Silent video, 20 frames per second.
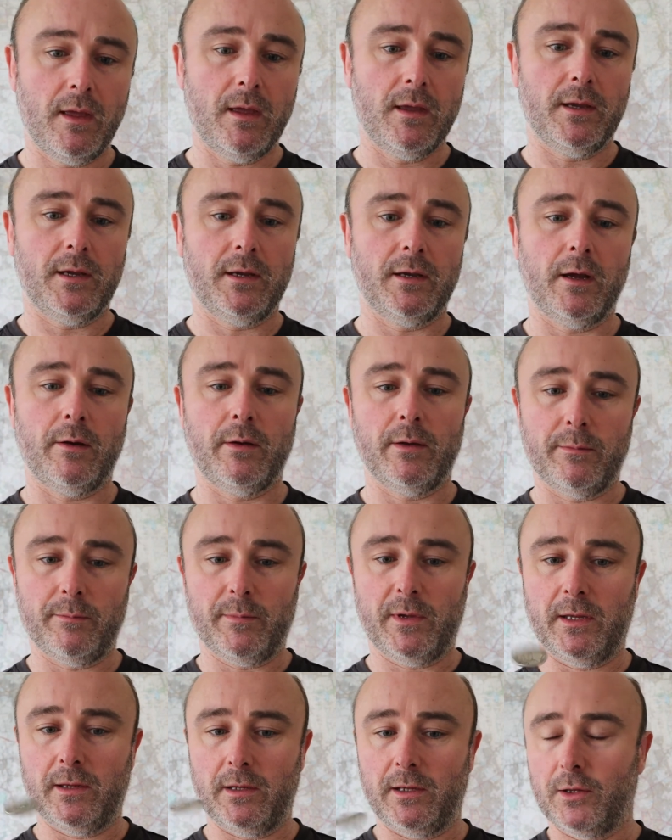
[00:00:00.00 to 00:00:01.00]
You know, I
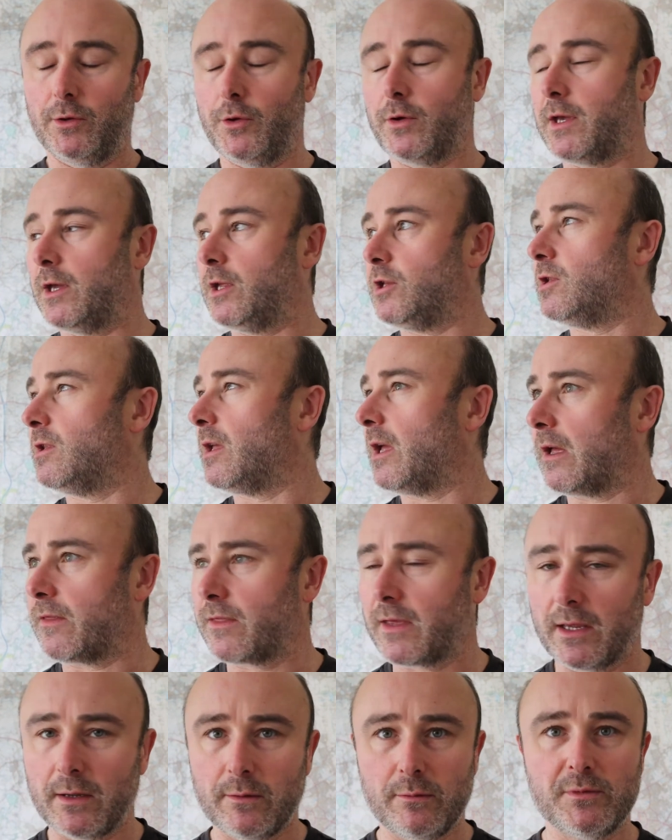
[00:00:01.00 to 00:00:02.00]
mean, you look at, I
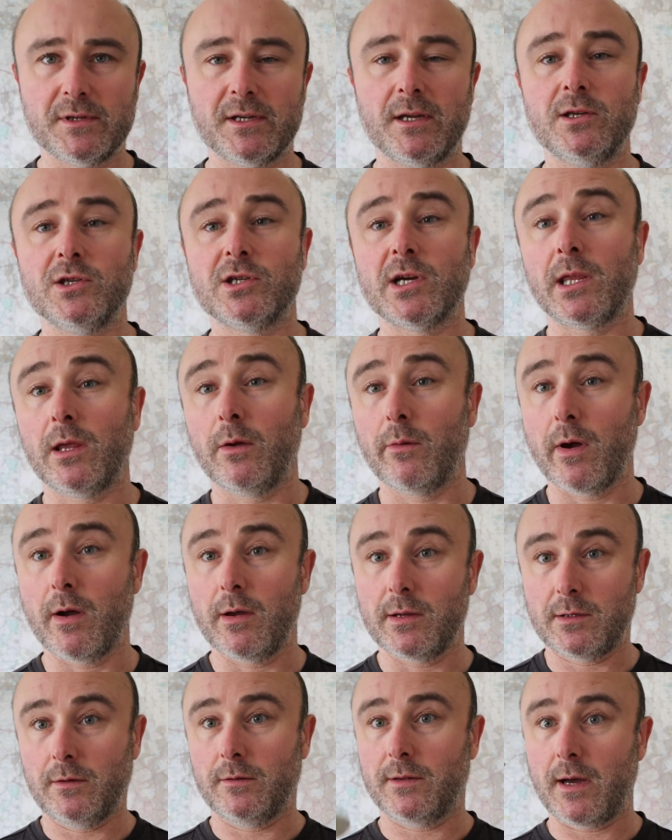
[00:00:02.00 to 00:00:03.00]
think it was in January
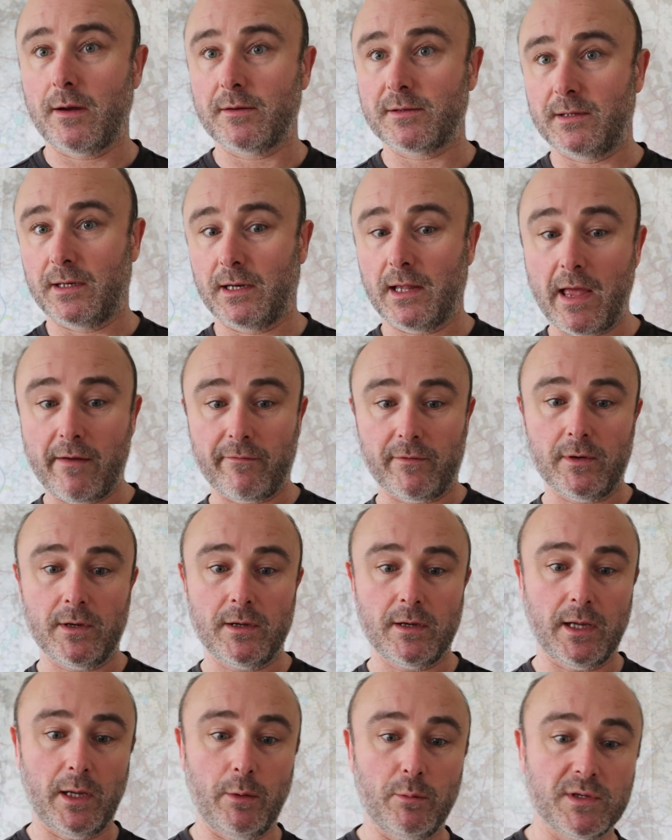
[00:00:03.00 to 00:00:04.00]
2011,
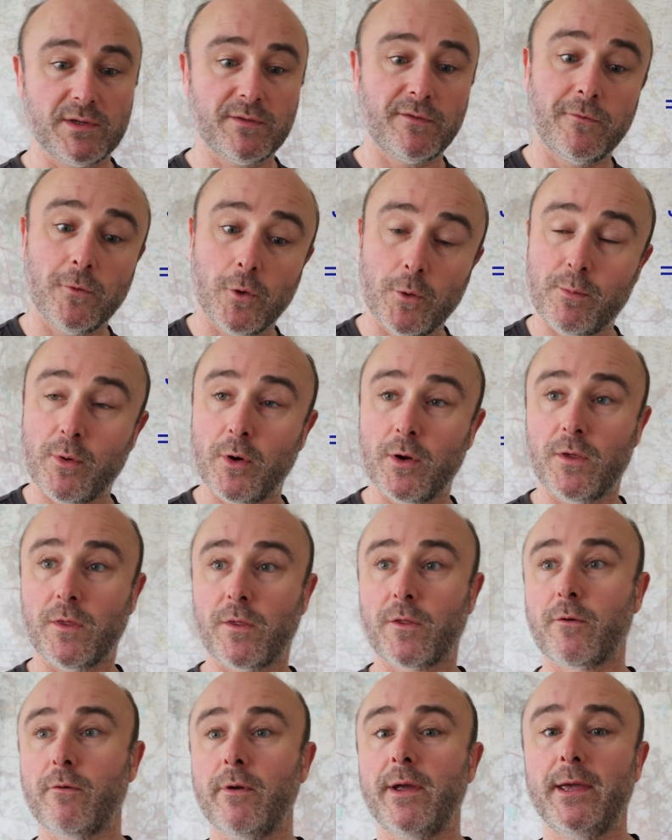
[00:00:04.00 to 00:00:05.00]
it was
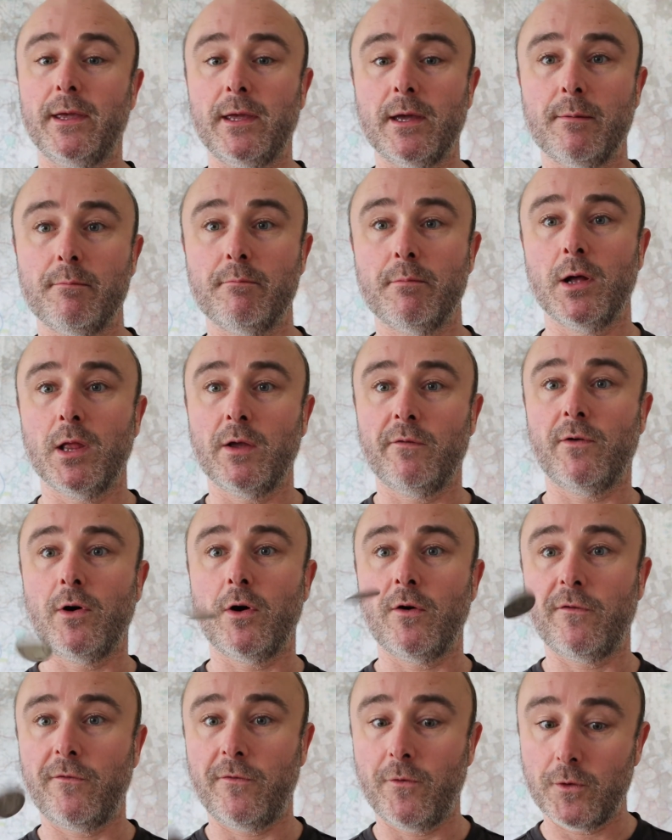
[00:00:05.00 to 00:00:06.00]
4.3
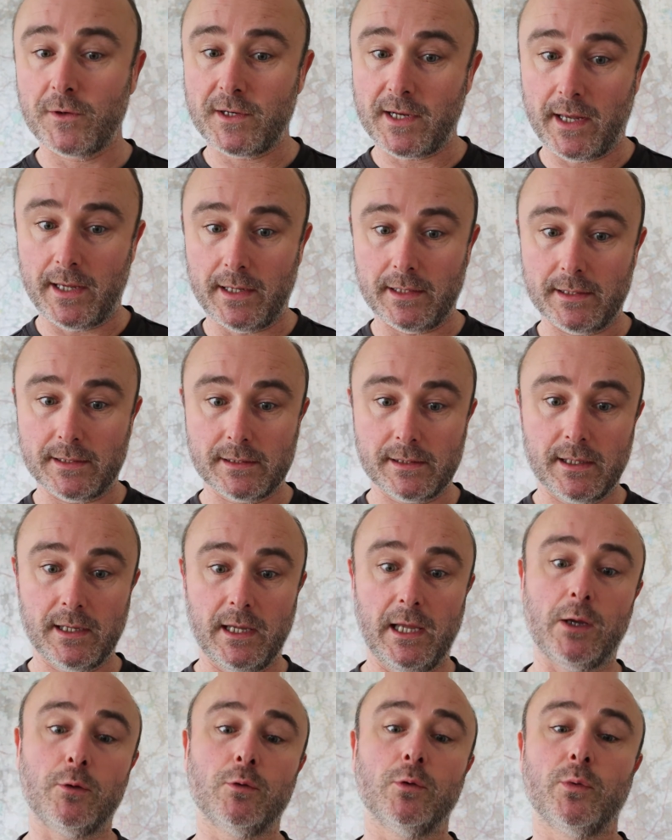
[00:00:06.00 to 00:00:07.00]
Bolivar Fuertes
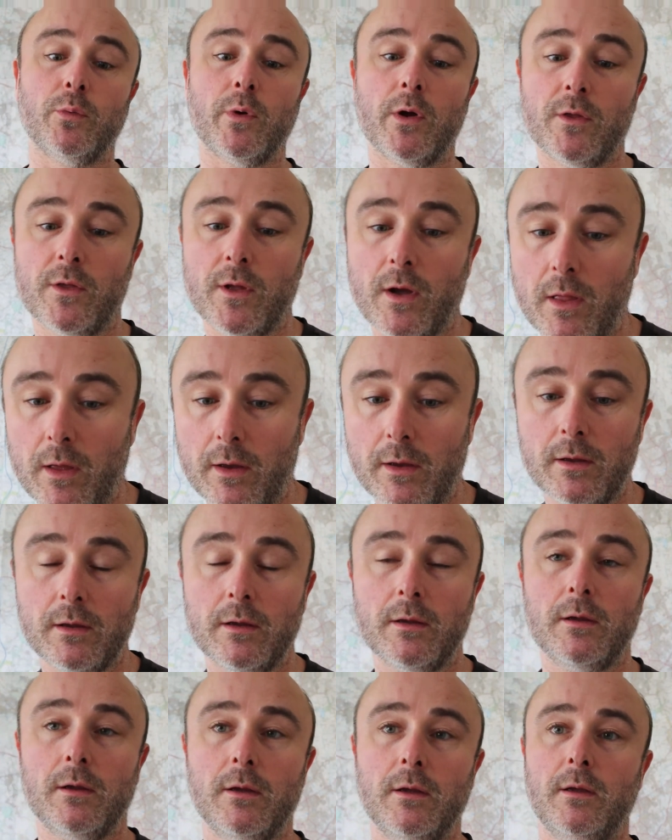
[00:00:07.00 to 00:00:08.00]
equaled $1.
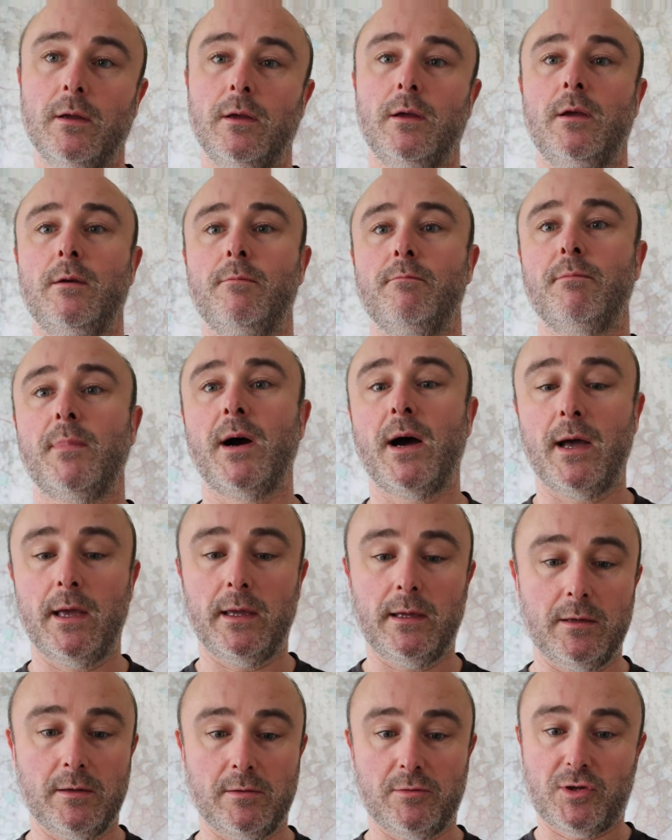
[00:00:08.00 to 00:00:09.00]
By
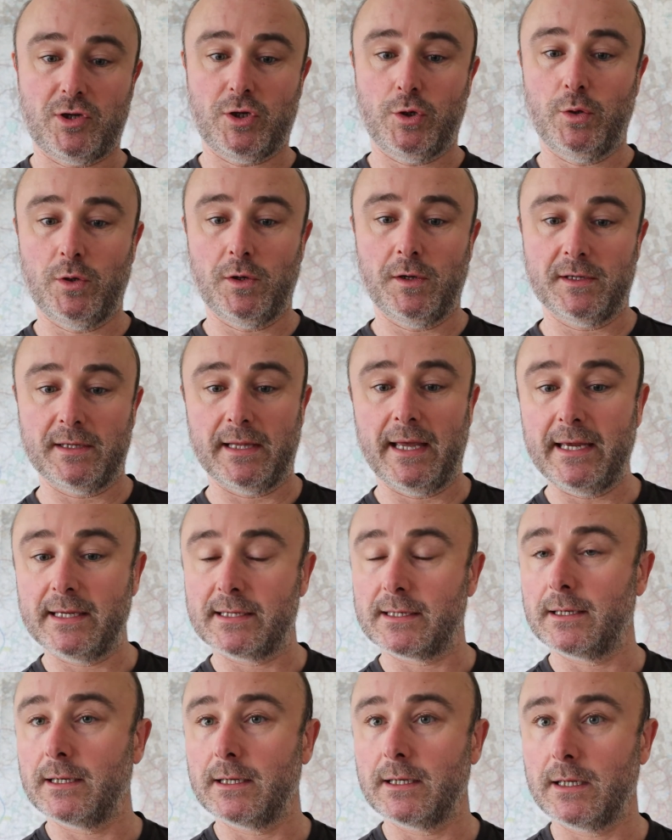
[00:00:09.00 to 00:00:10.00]
2 years
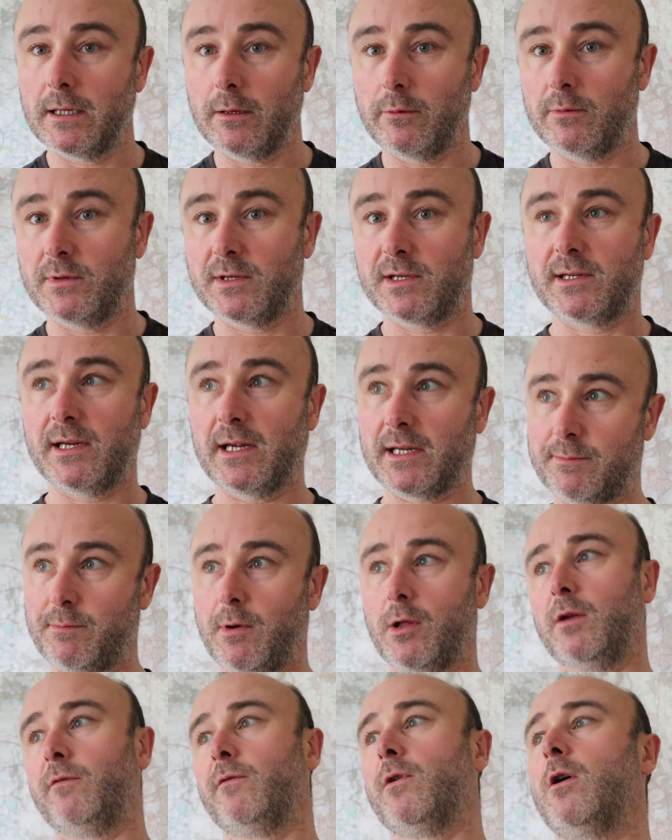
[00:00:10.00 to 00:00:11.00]
later, it was 6
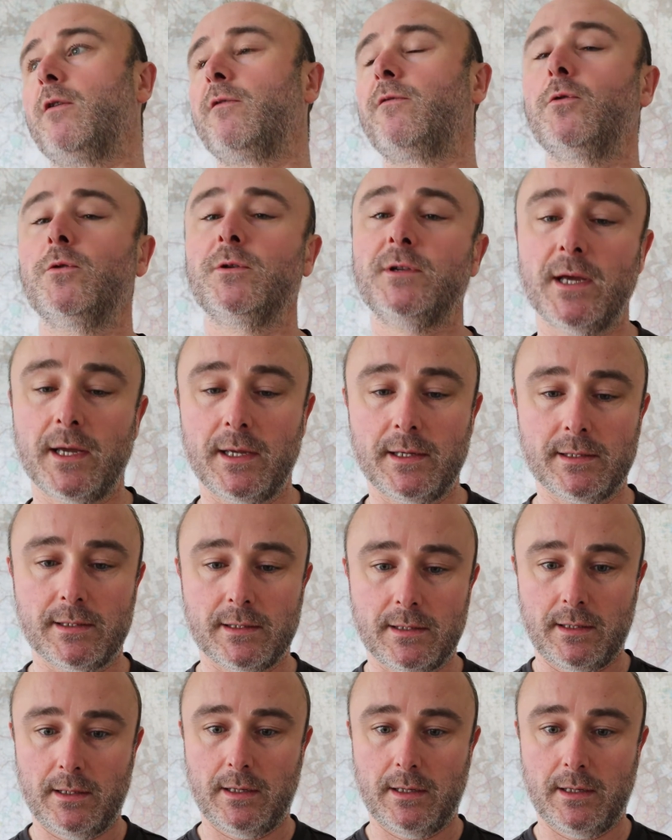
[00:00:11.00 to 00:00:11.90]
Bolivar Fuertes.